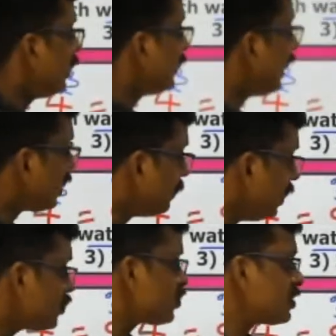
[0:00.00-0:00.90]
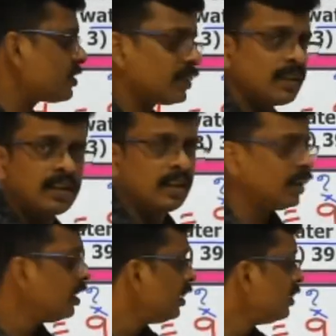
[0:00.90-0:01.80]
That means
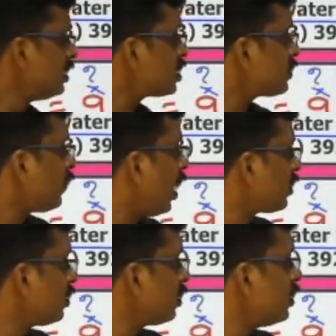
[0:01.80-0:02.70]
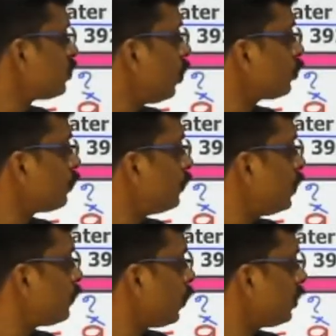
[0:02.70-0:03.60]
this water is also
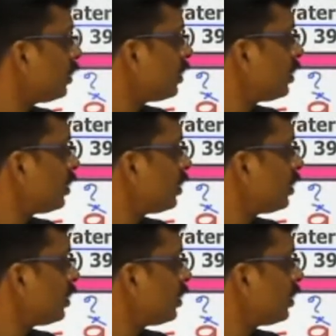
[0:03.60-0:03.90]
54,